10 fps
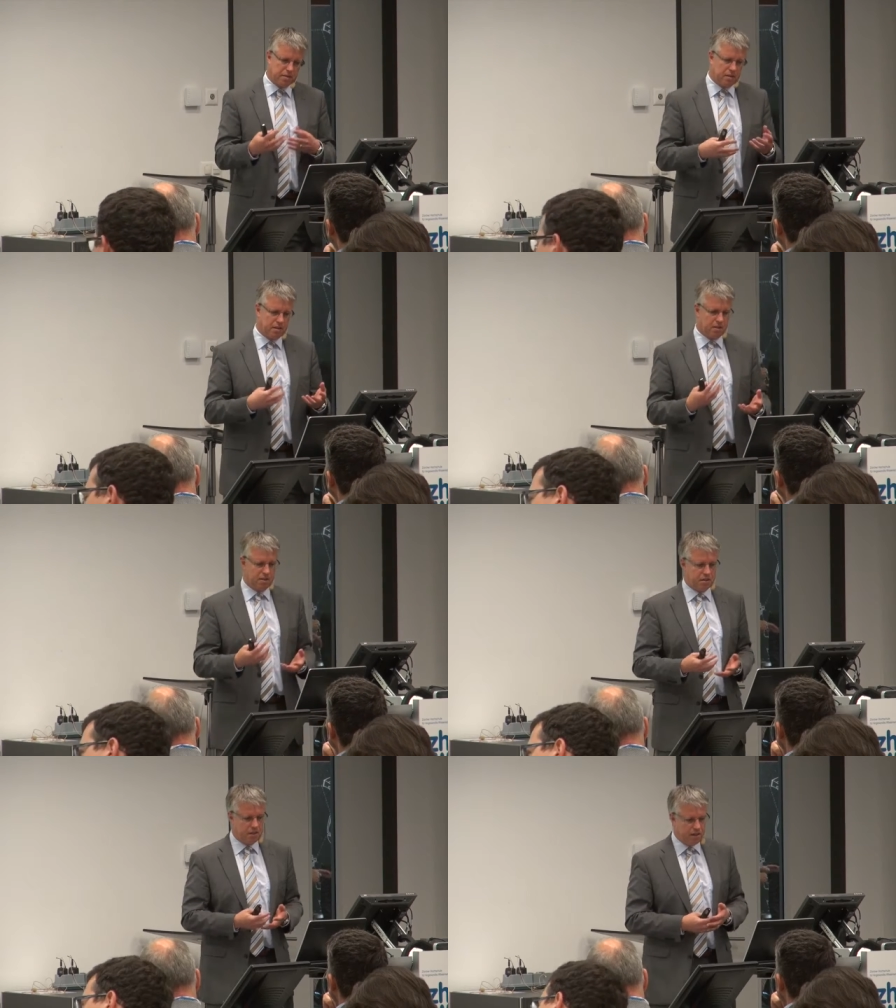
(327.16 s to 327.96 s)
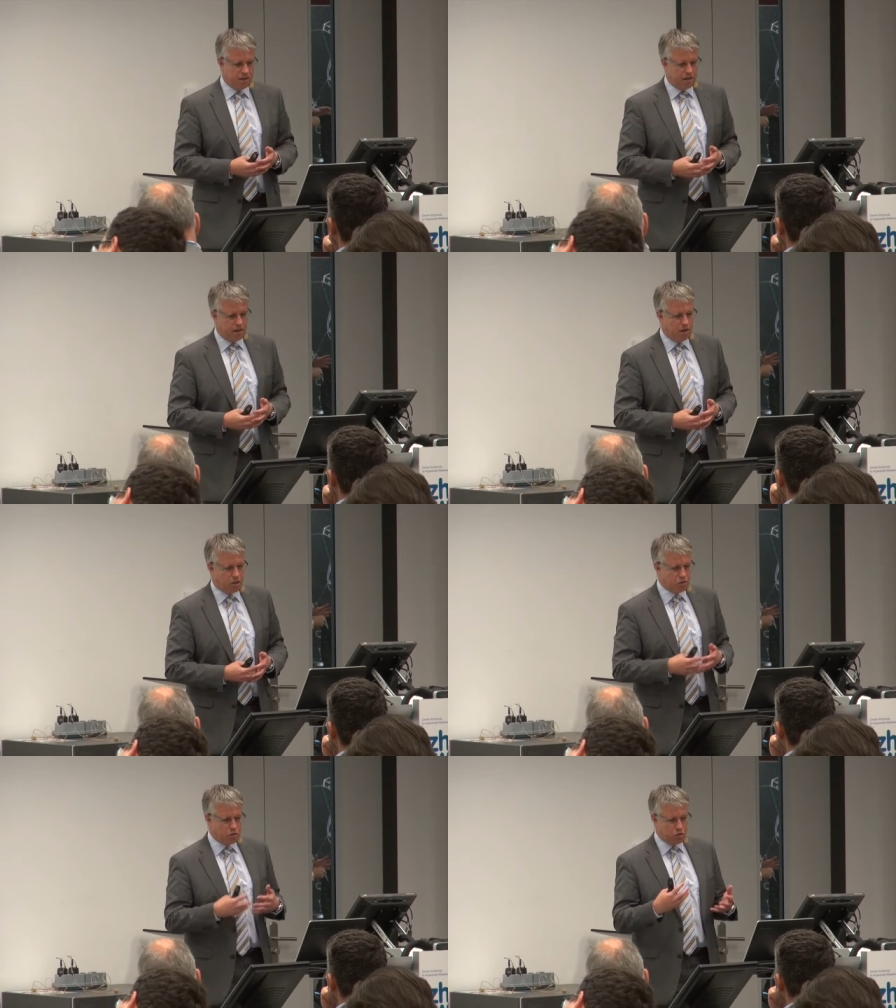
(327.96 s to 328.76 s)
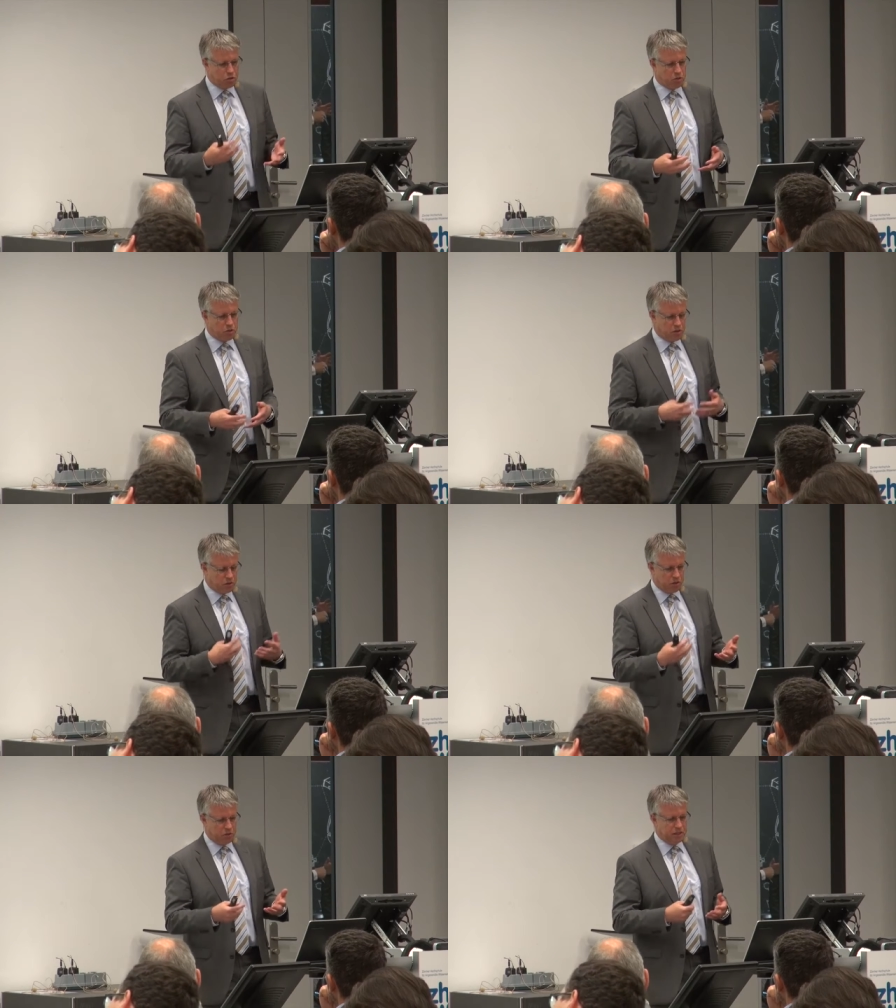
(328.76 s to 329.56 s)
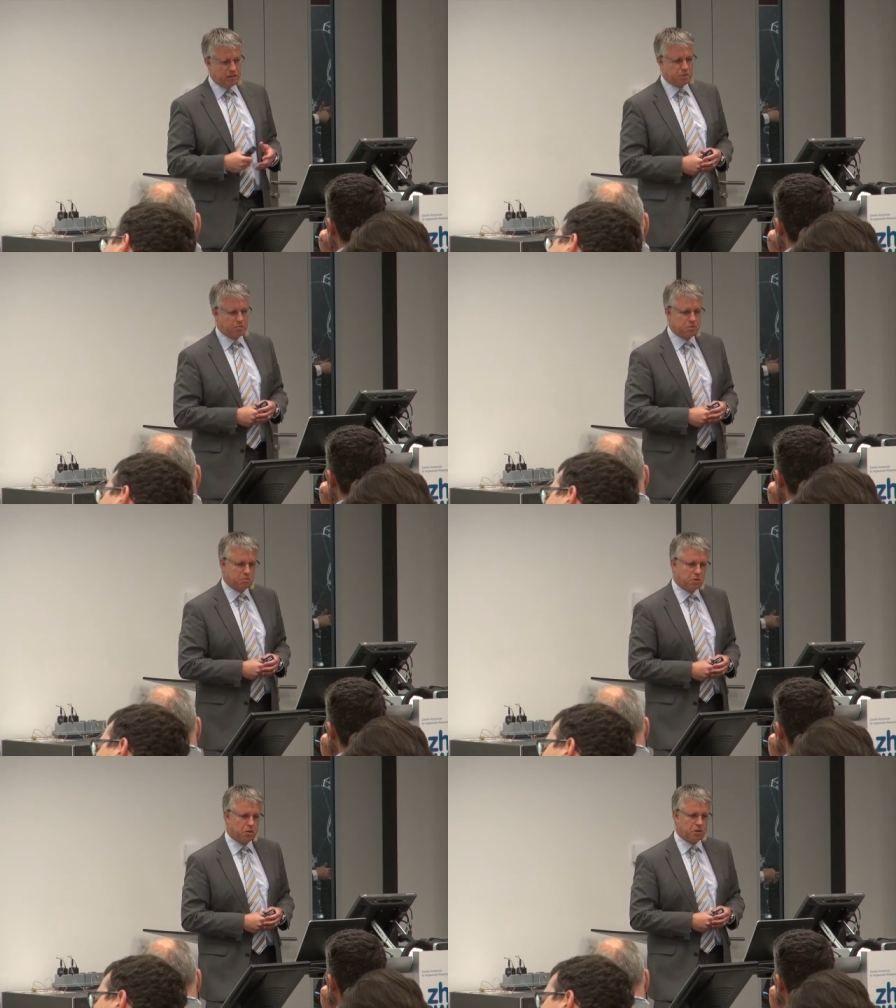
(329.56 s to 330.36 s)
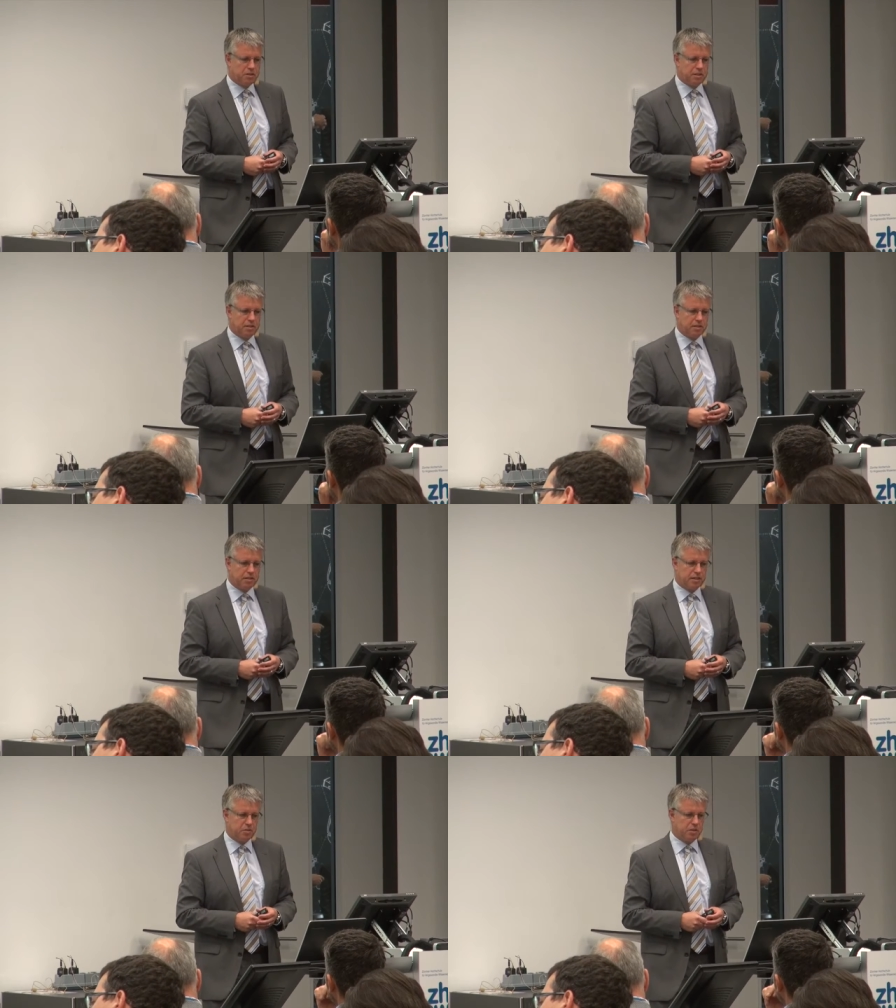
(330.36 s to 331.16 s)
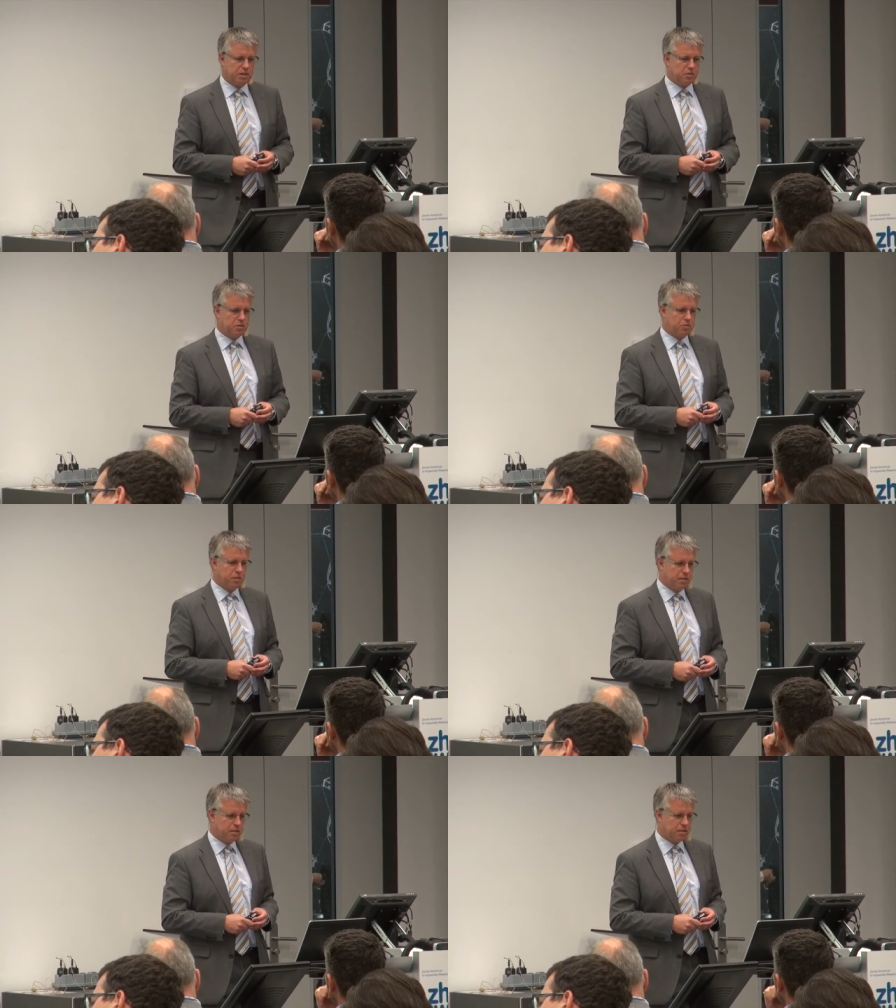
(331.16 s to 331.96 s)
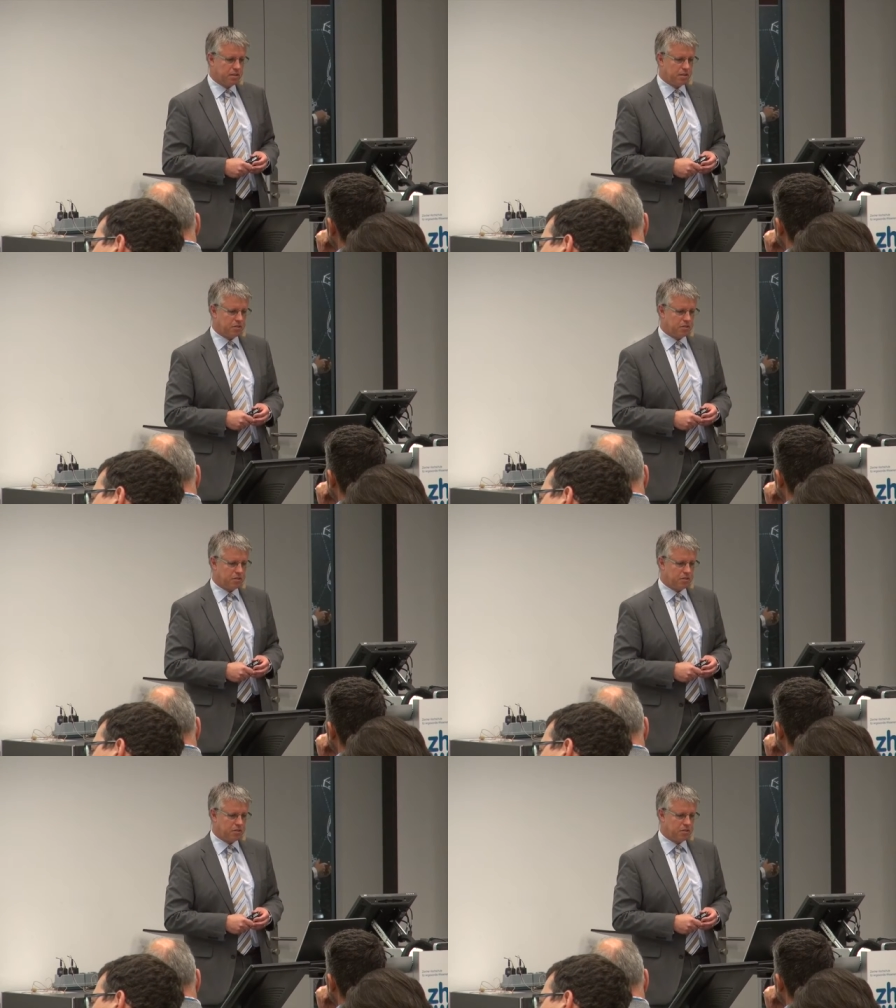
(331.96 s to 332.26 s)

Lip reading: are unsure or need some support in getting into the field,